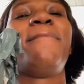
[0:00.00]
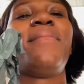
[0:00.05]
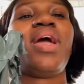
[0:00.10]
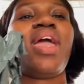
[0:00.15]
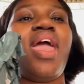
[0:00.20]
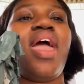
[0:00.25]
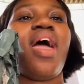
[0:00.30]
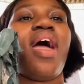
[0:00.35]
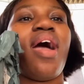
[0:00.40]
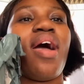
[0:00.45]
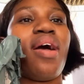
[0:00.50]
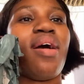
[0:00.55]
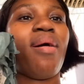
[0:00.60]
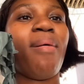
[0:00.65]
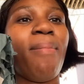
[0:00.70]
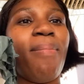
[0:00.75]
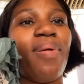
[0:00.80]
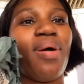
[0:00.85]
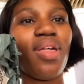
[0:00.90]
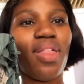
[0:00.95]
my
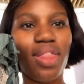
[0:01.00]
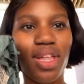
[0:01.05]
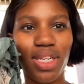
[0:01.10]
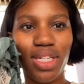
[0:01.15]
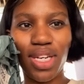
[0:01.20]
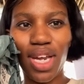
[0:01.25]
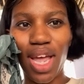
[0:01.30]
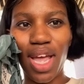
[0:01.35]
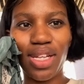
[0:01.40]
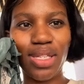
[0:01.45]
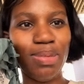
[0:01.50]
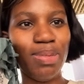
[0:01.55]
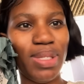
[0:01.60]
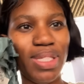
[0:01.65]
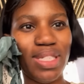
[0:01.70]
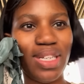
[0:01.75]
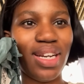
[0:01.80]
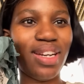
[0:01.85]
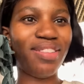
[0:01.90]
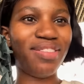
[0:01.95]
app, the chair has
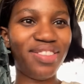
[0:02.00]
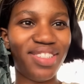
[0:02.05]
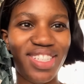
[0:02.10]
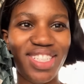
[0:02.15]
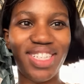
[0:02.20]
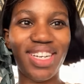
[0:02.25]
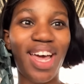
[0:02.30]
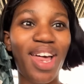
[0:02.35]
been delivered.